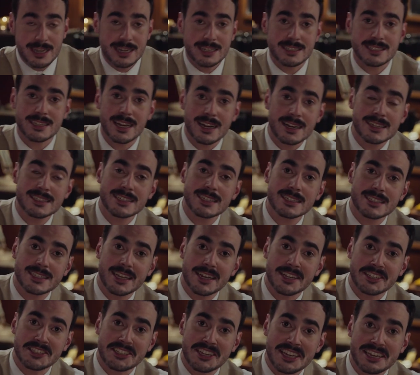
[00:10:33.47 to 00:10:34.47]
and Tangata
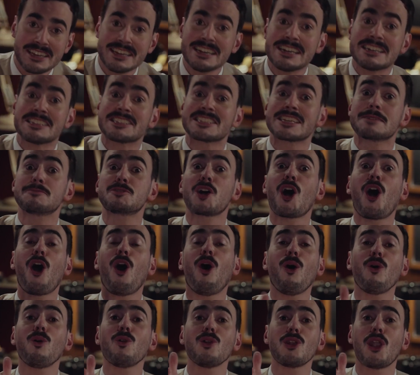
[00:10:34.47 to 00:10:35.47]
Tiriti seemed a
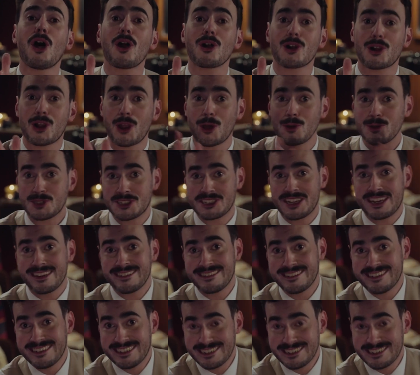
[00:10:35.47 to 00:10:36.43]
whole lot closer.